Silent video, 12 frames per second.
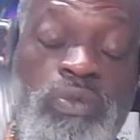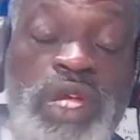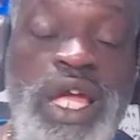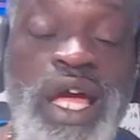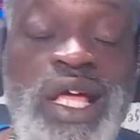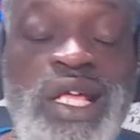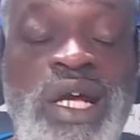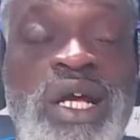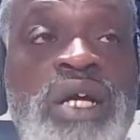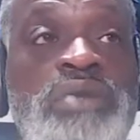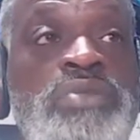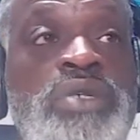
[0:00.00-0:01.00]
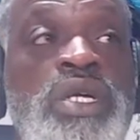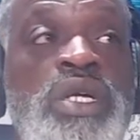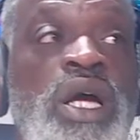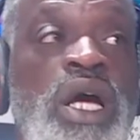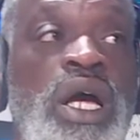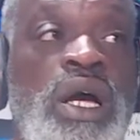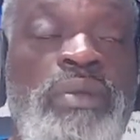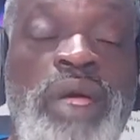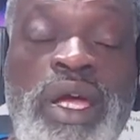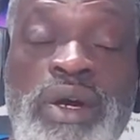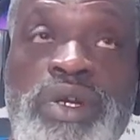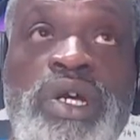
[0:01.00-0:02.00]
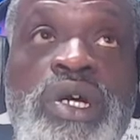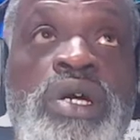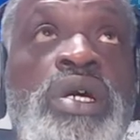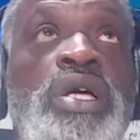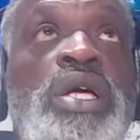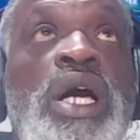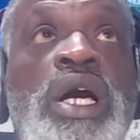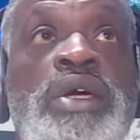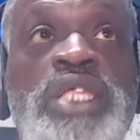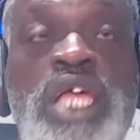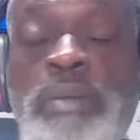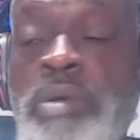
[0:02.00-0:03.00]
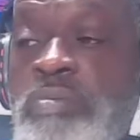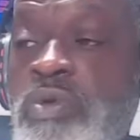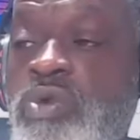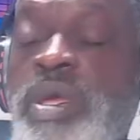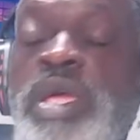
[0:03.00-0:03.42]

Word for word: got um, um, Elder uh, Debbie Bowie.